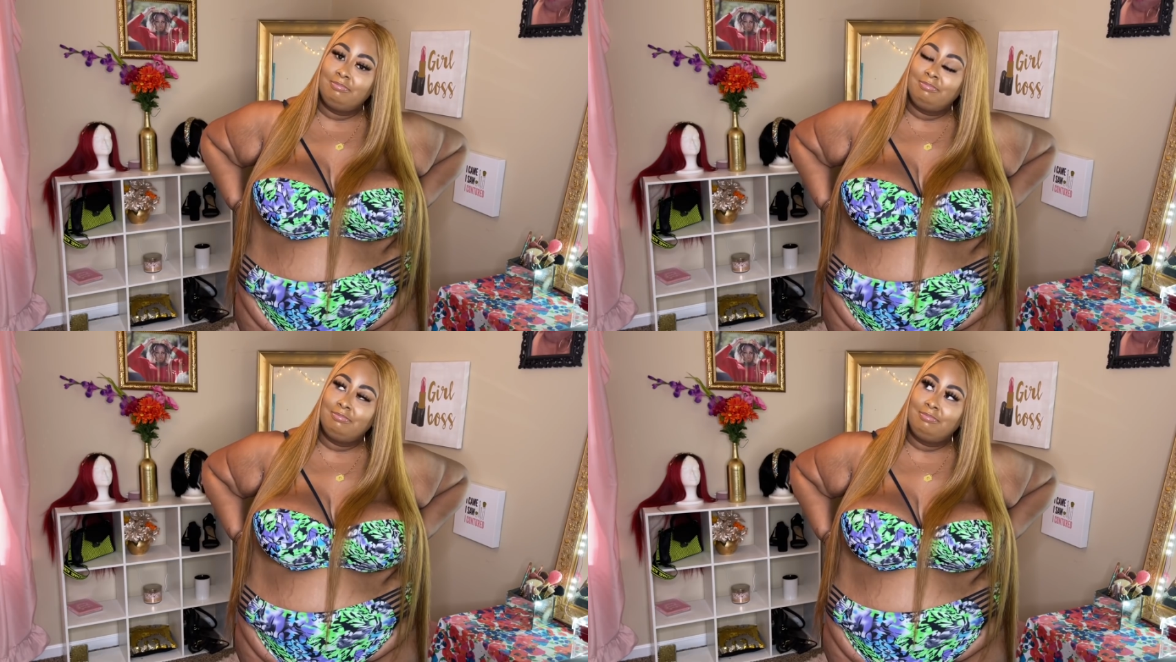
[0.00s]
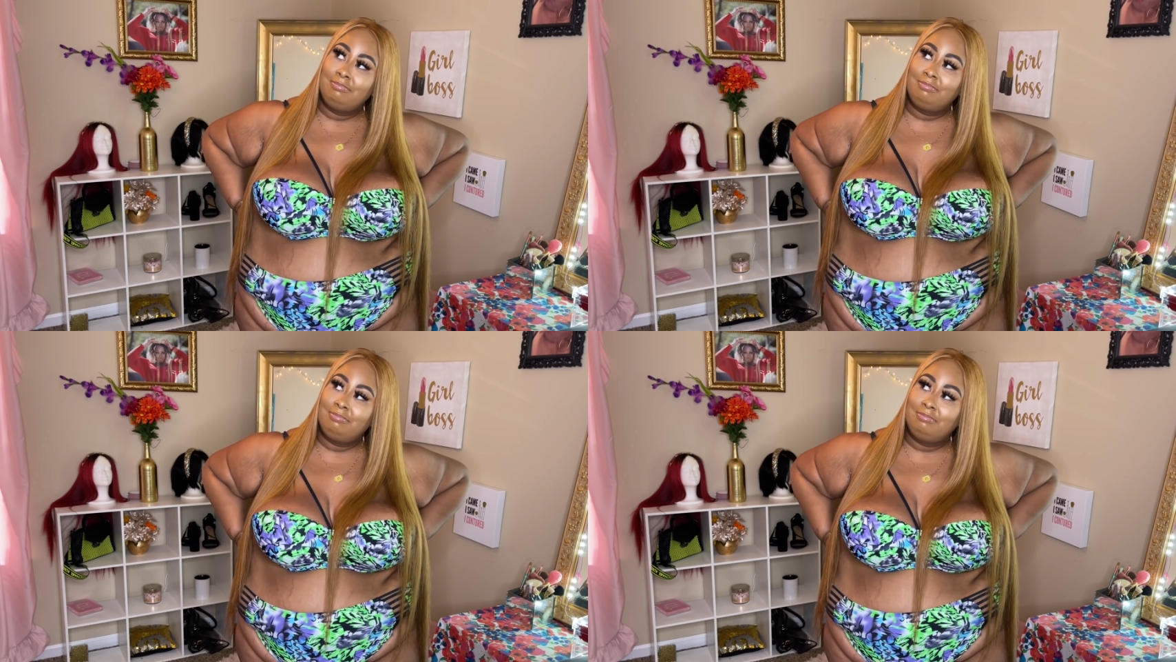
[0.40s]

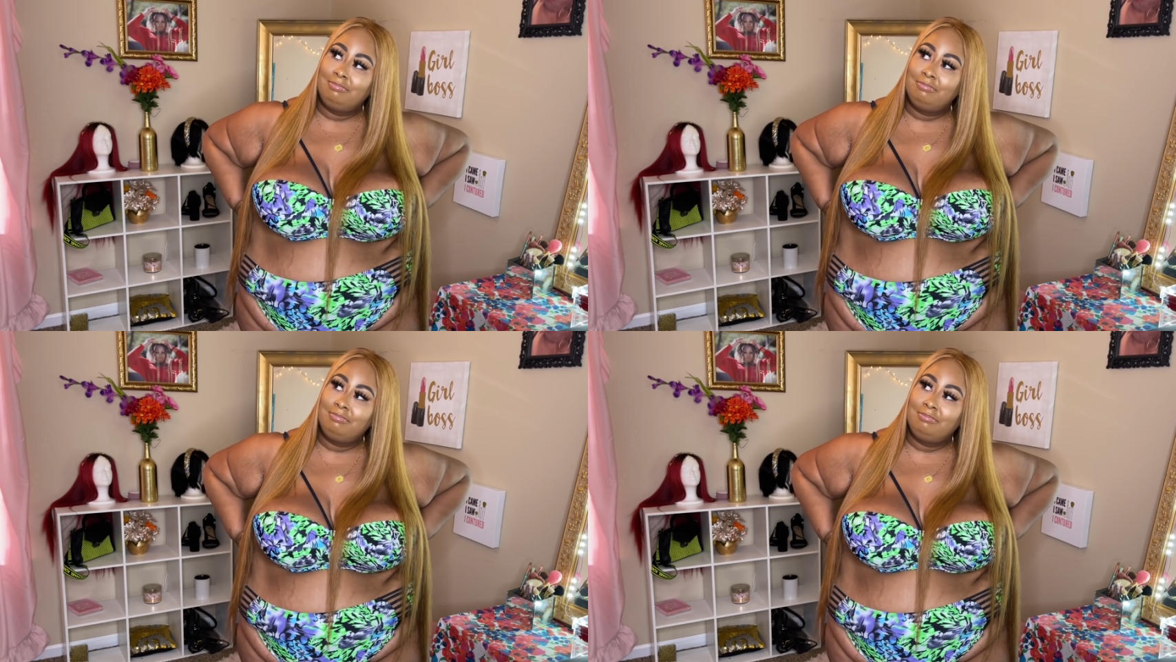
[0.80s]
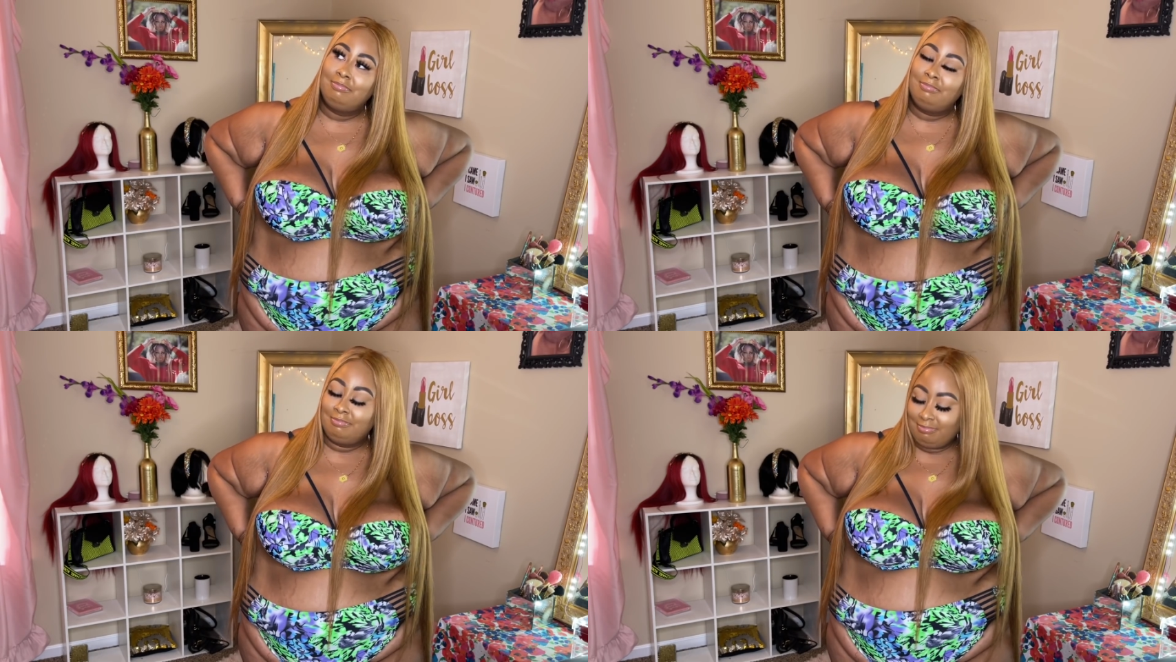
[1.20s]

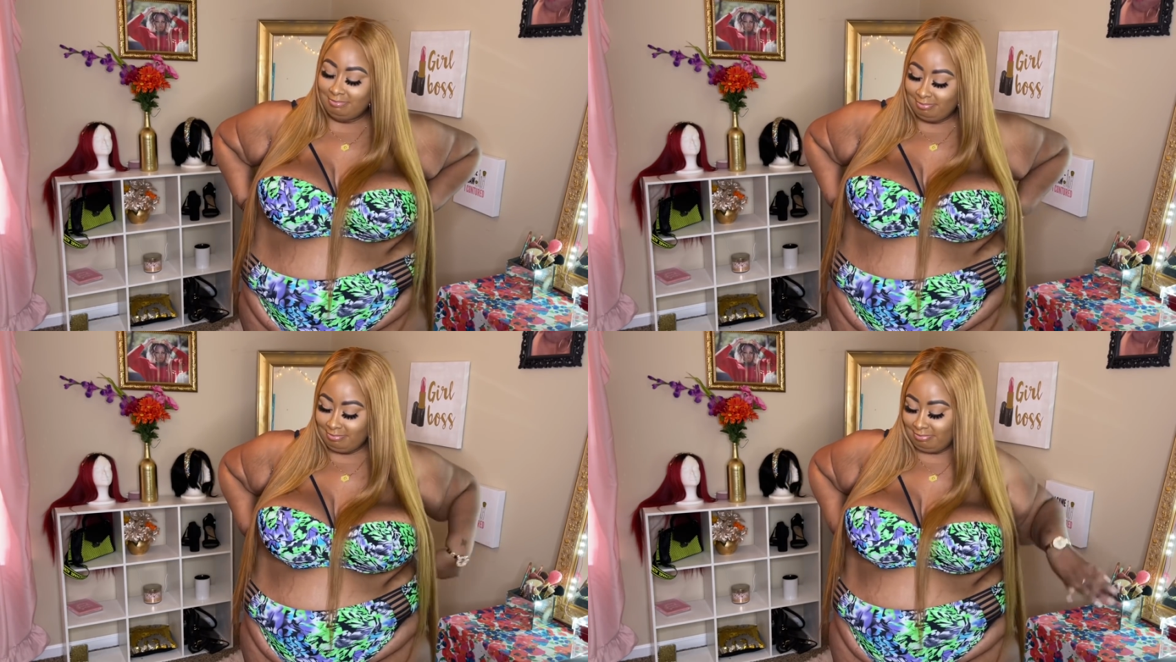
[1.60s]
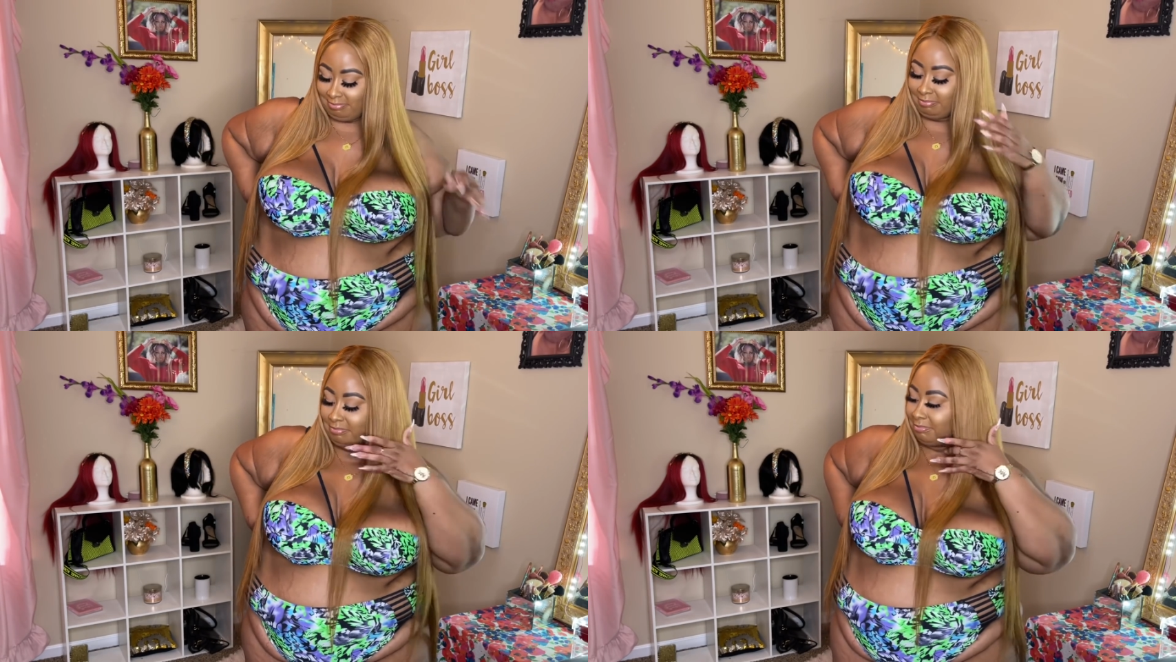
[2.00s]

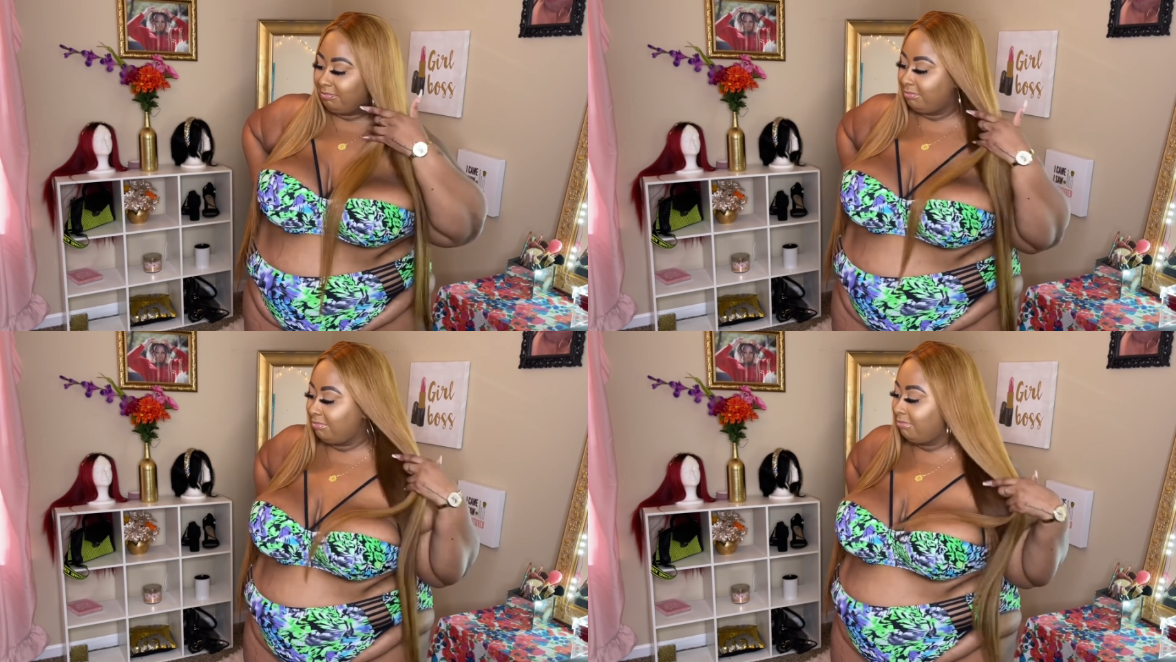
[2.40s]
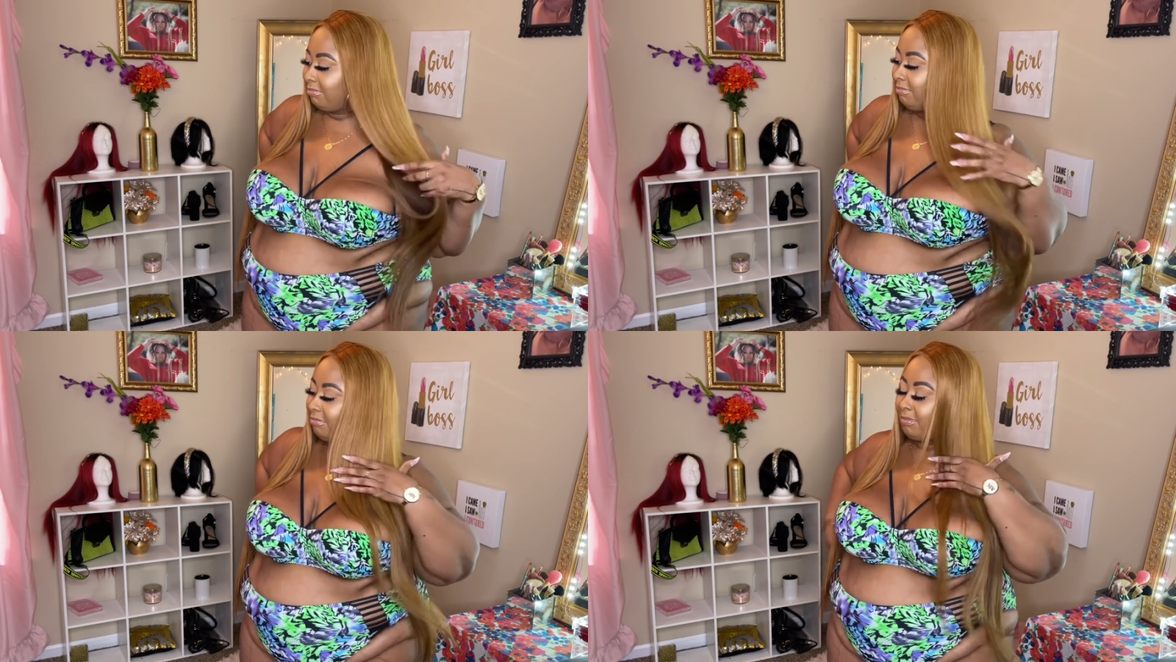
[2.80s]

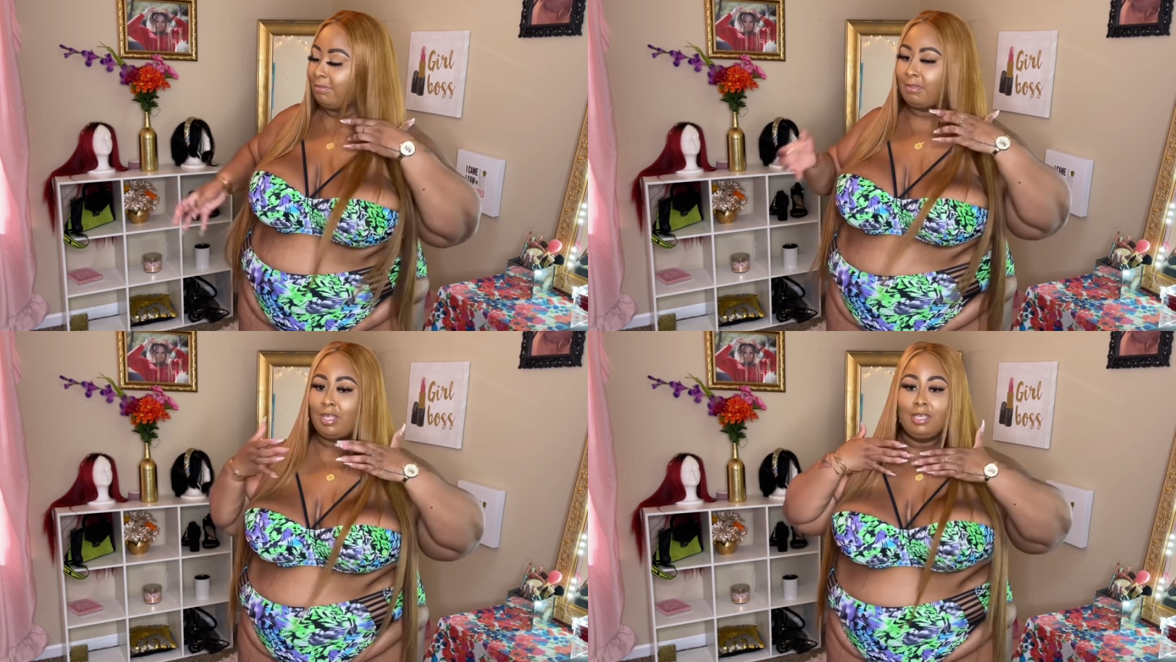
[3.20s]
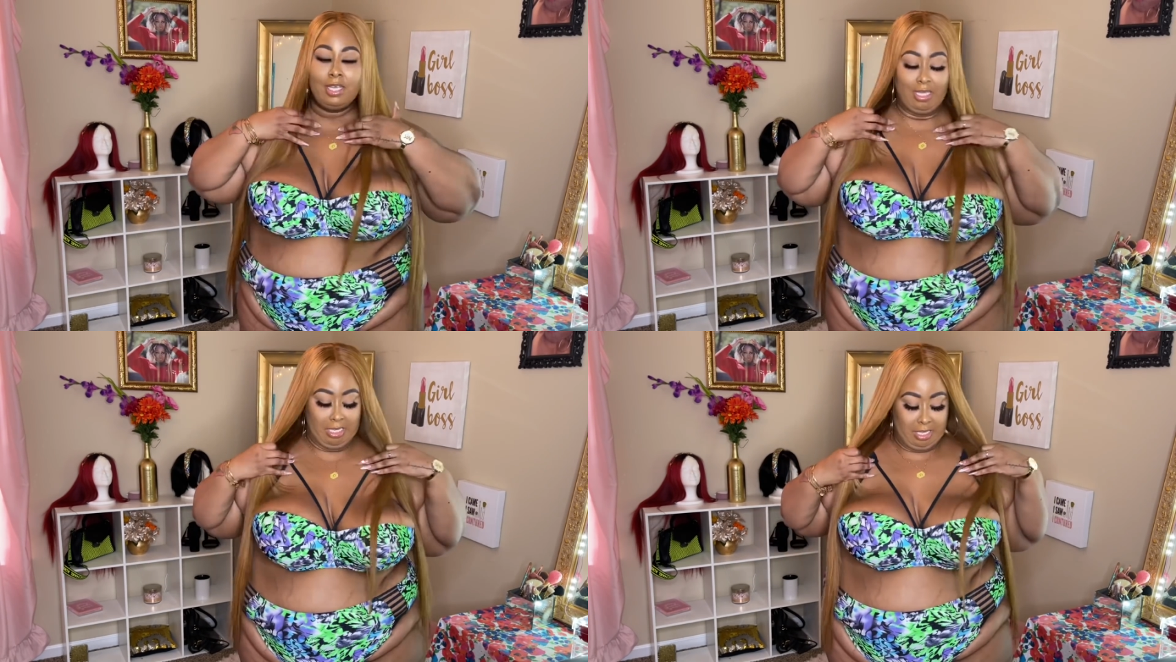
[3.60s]
Nothing is said.